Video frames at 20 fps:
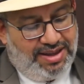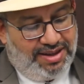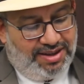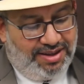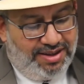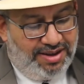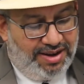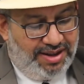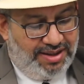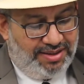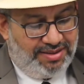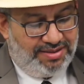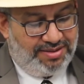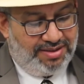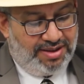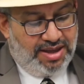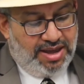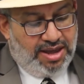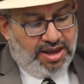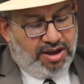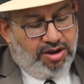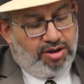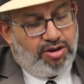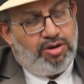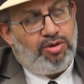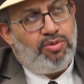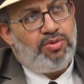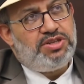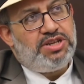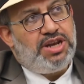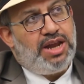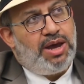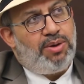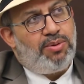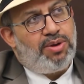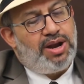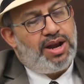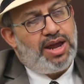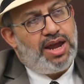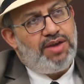Great. Always in our
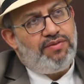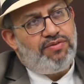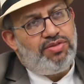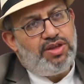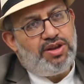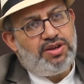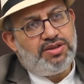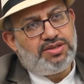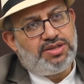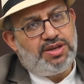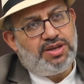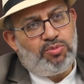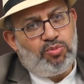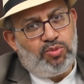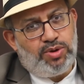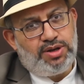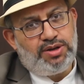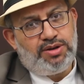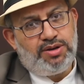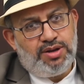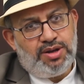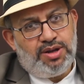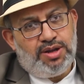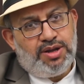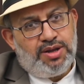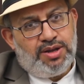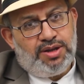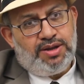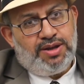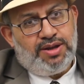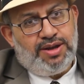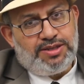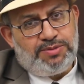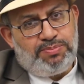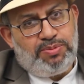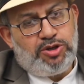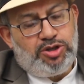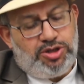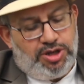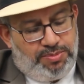life, there is someone, a
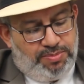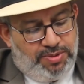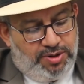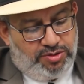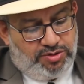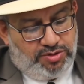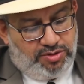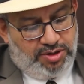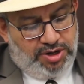special person.